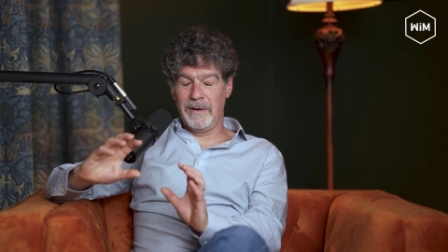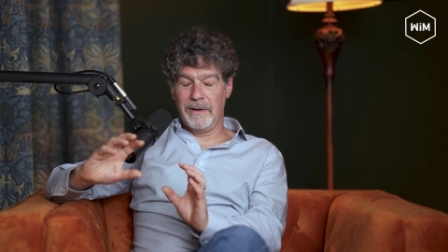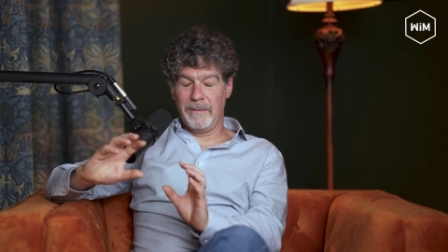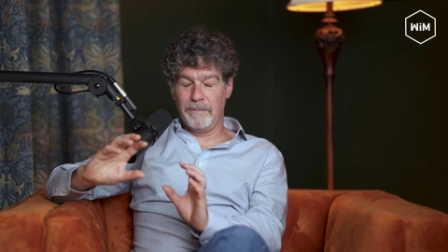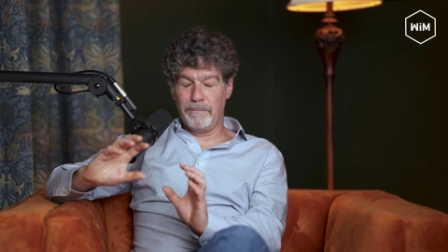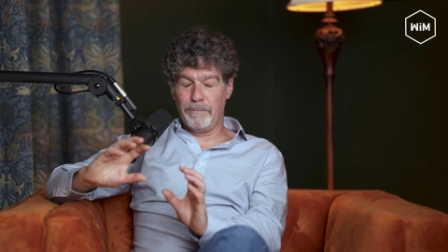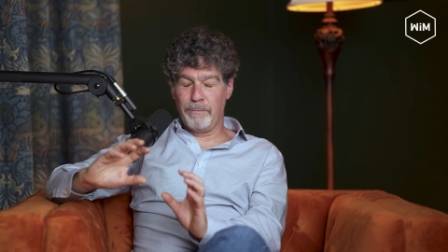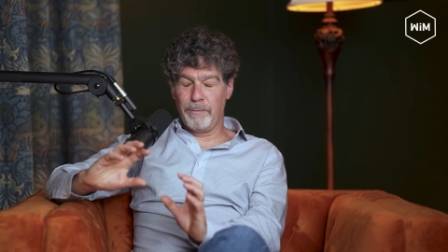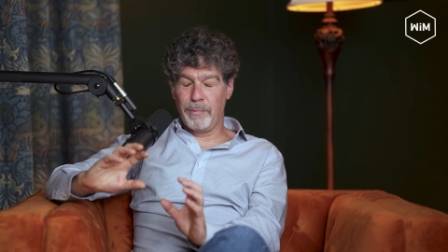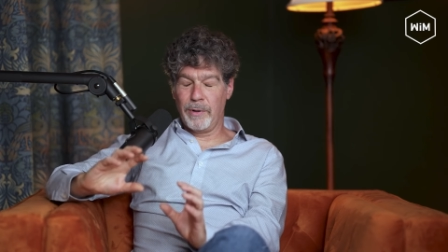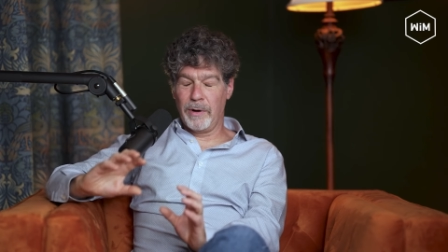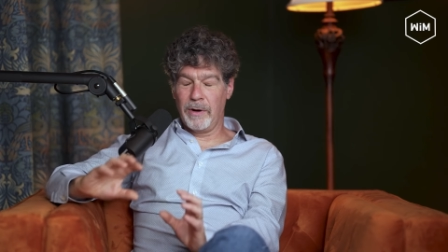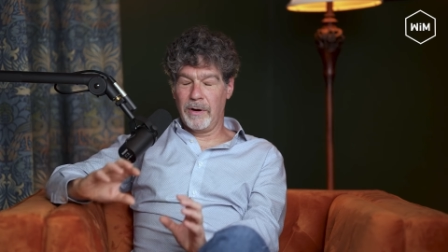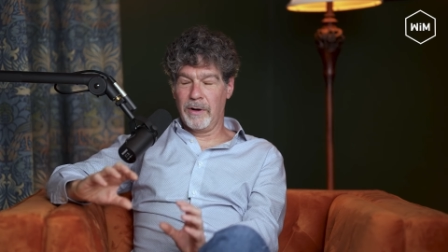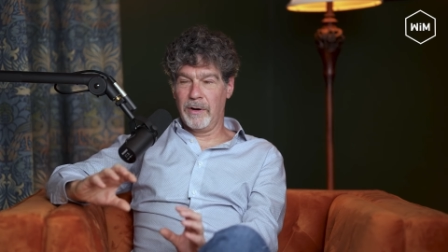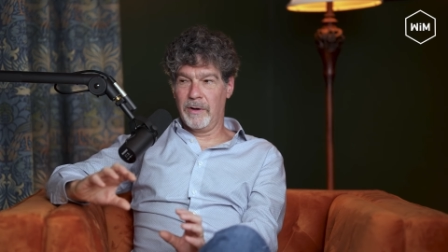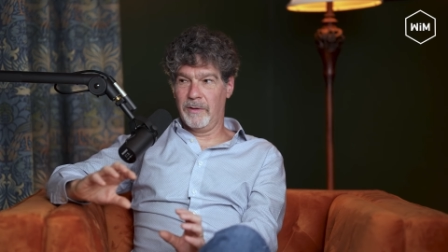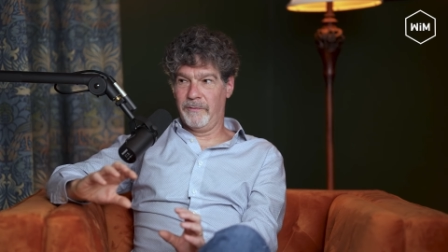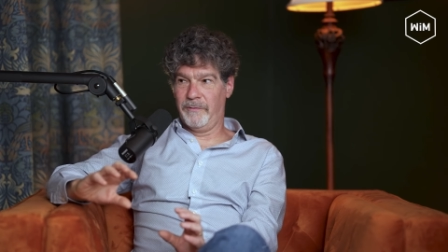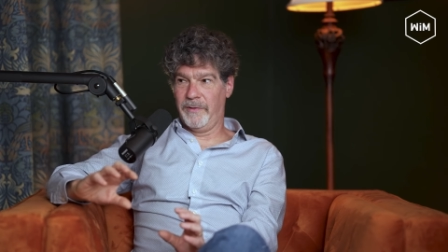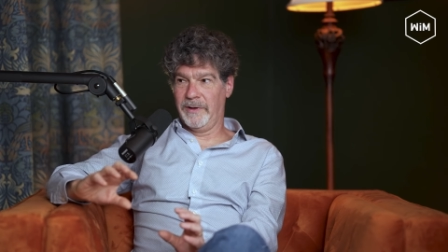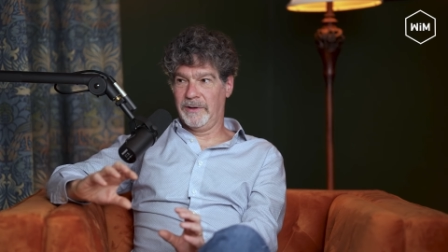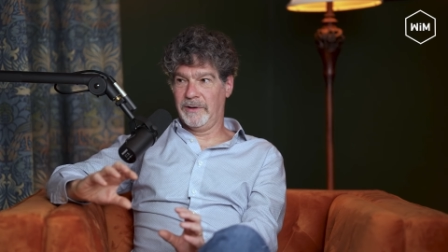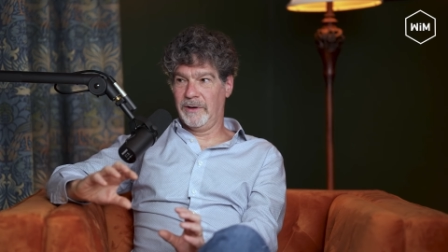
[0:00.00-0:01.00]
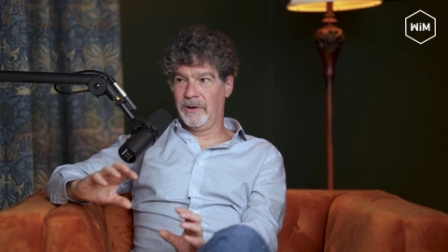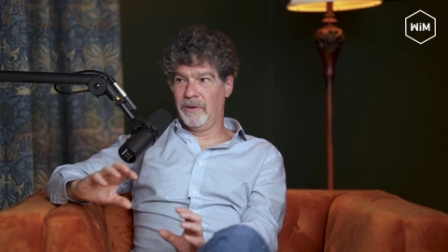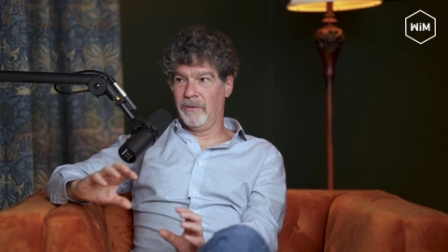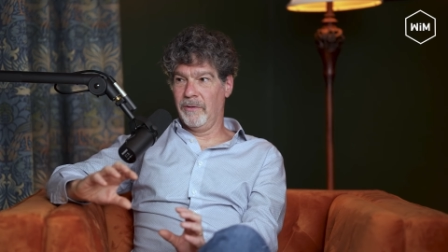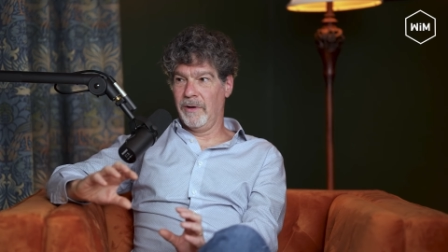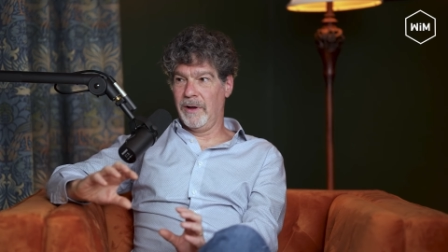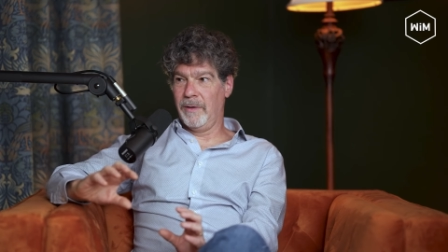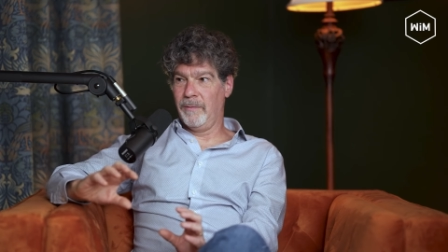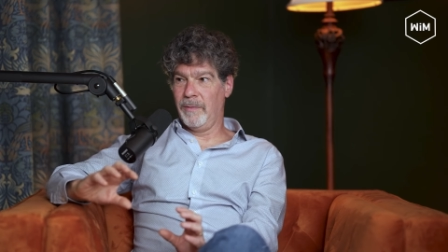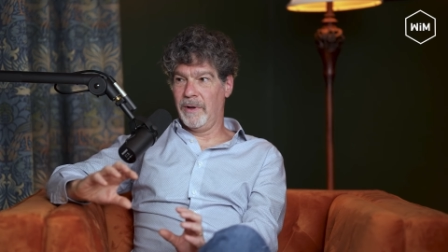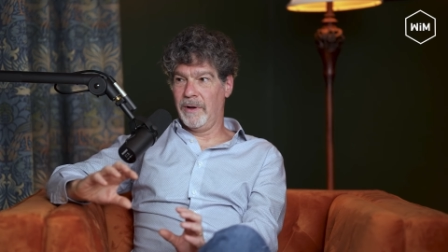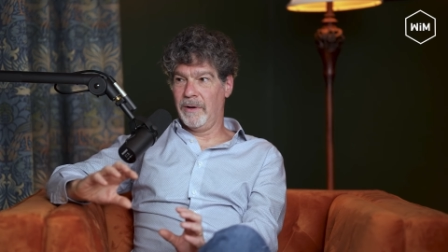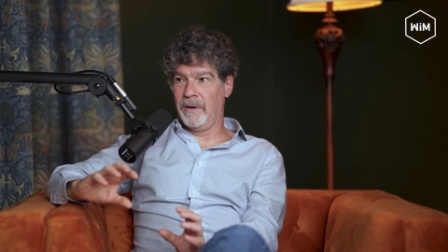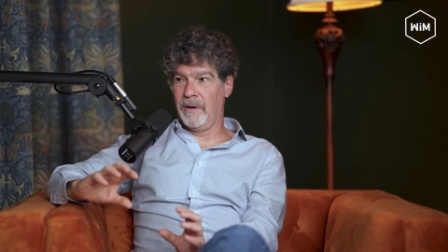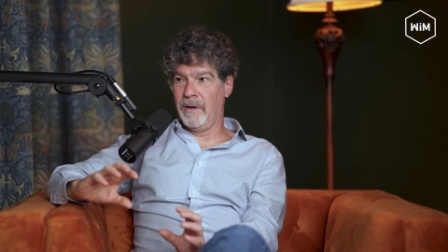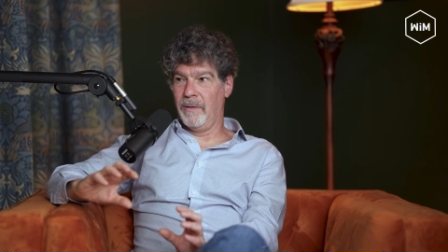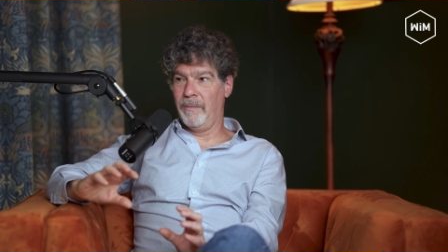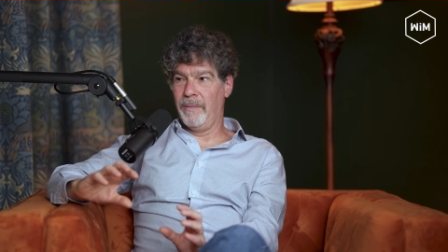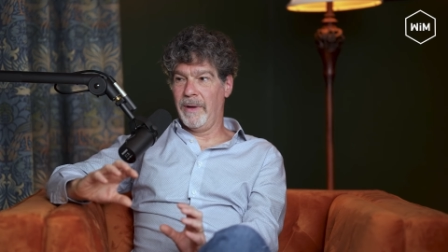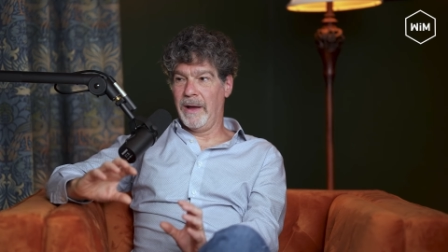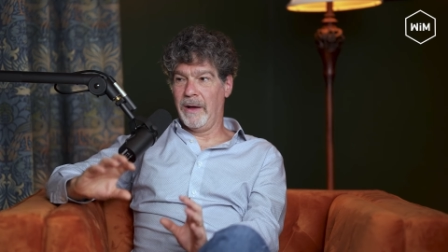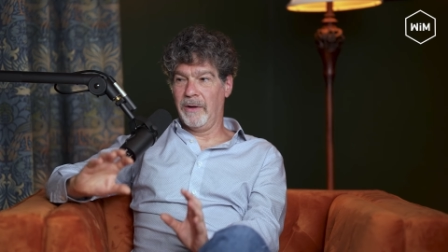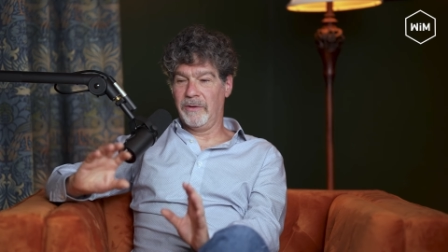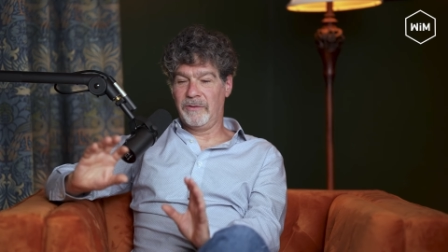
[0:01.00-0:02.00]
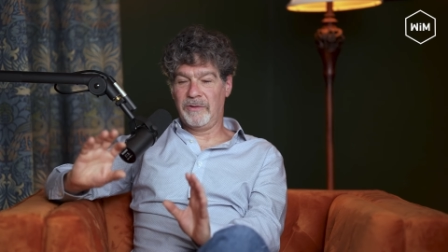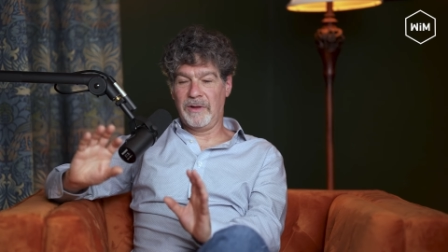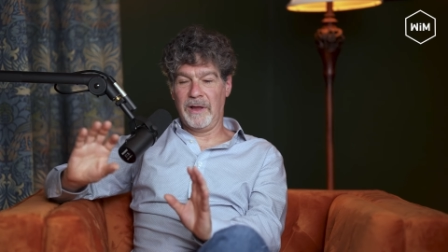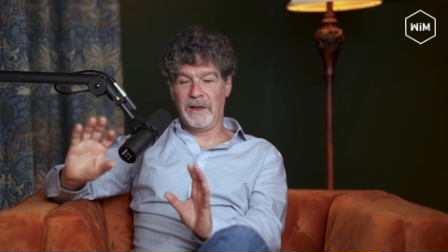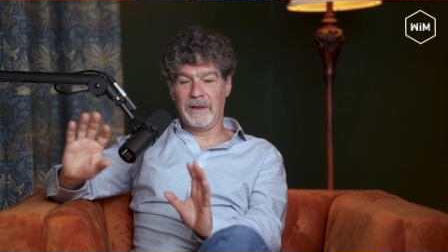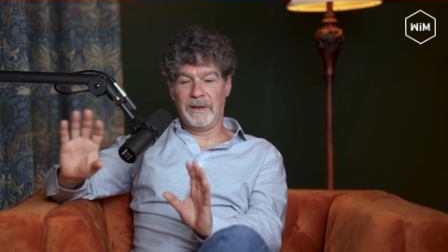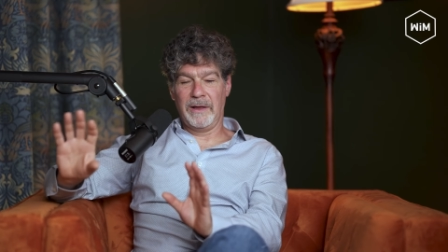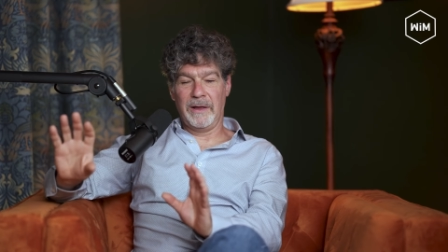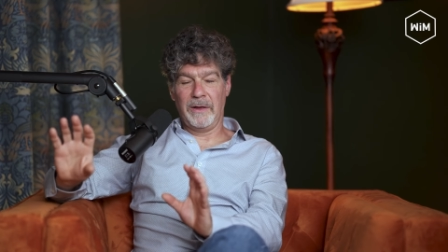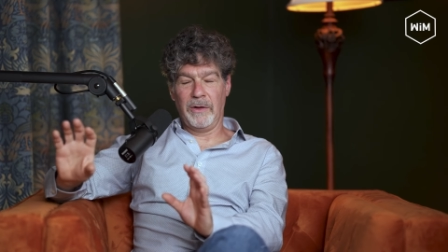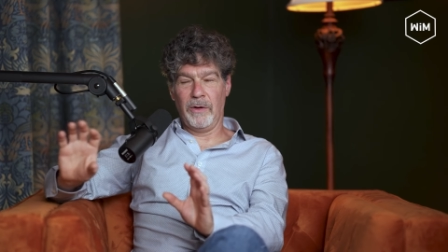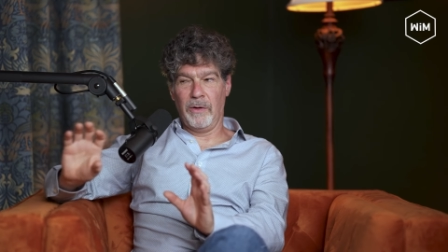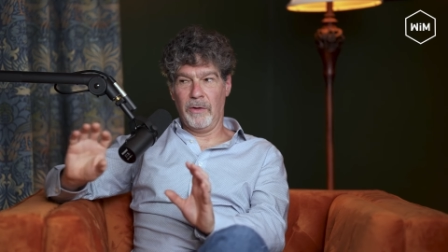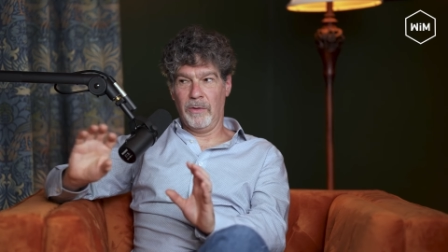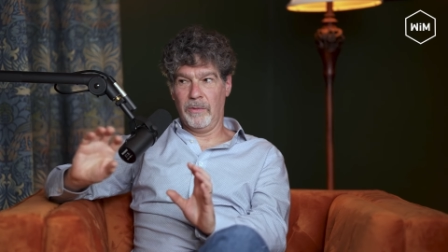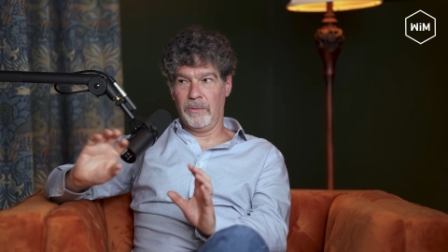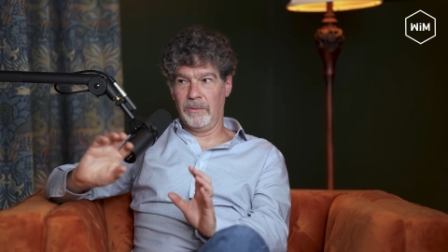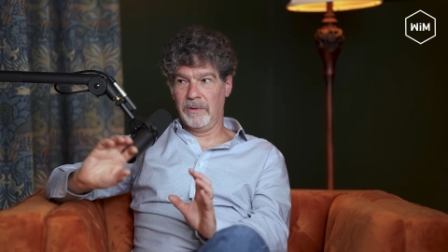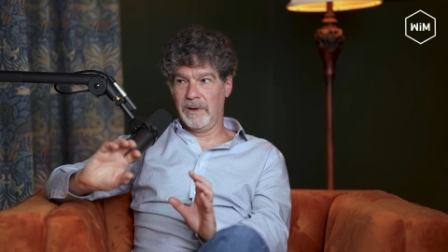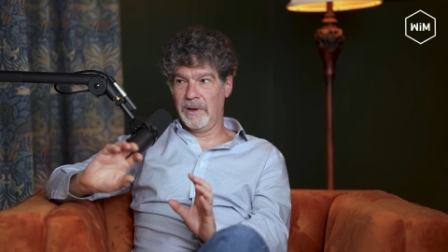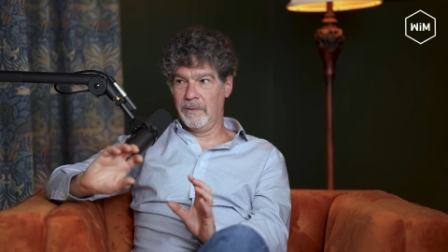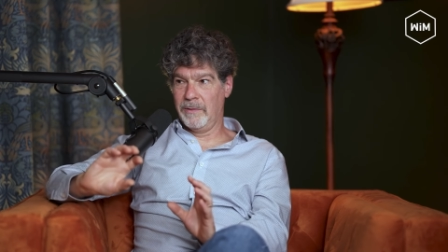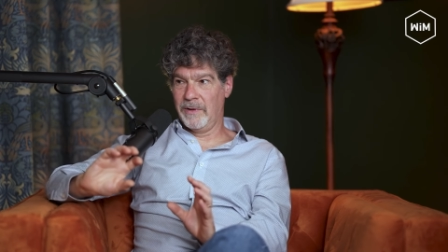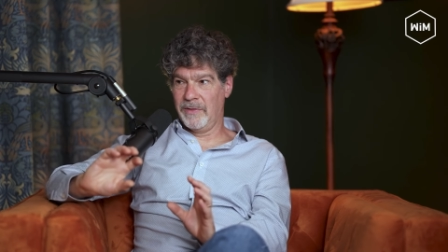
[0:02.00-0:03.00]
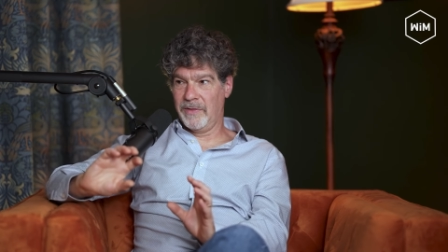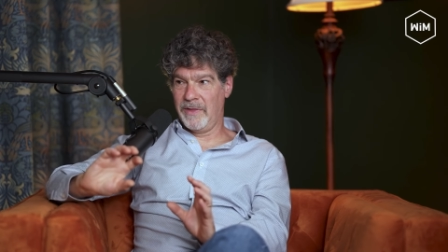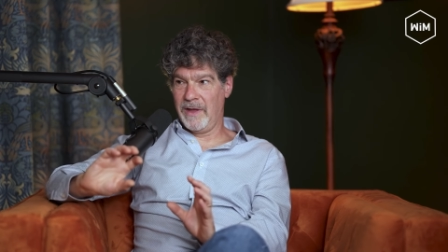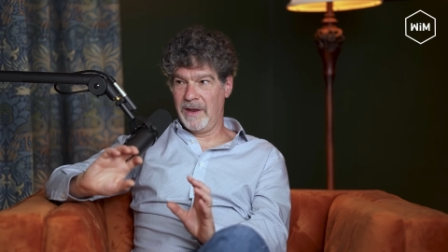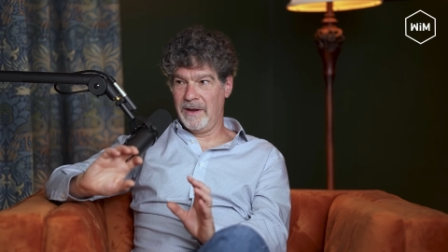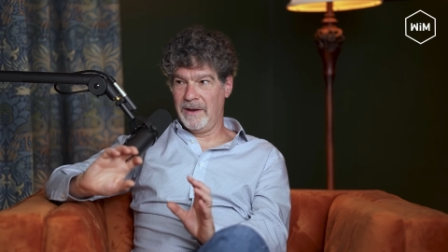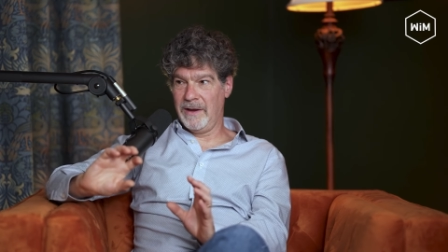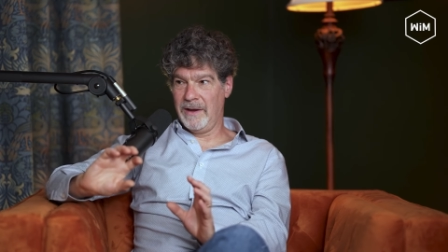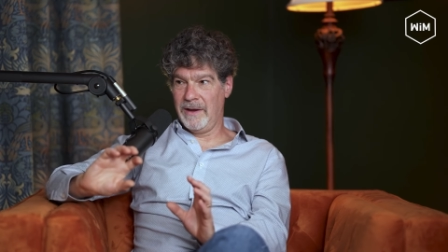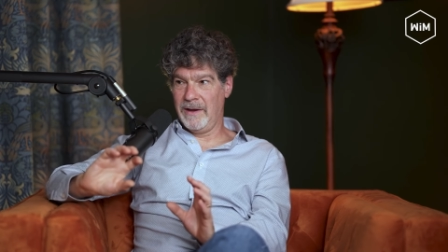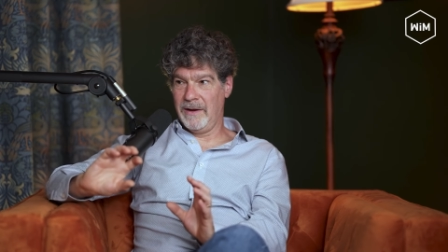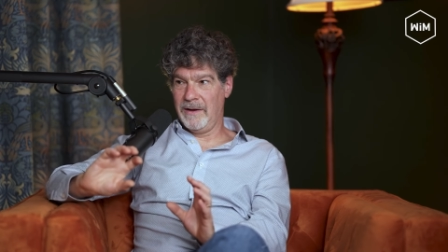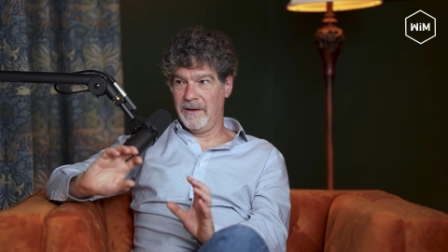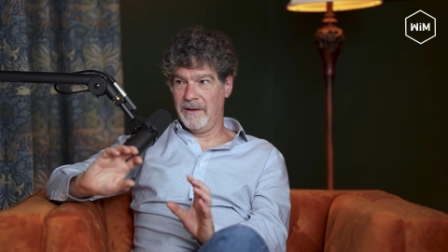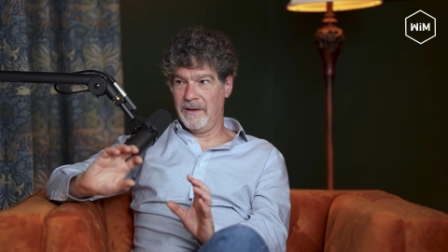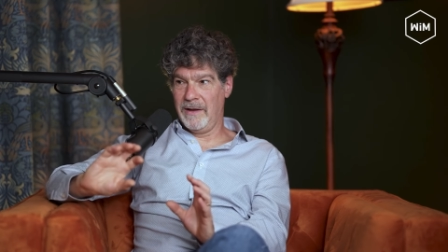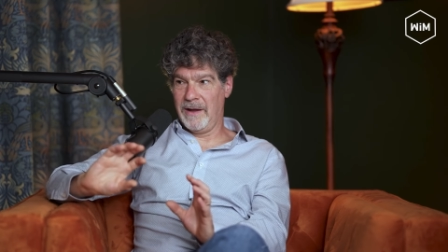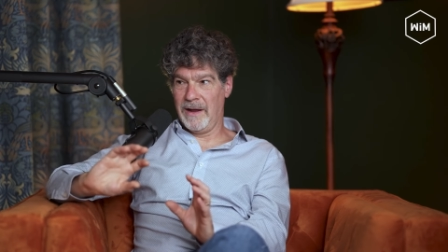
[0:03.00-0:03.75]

in perfect agreement about taking only what they need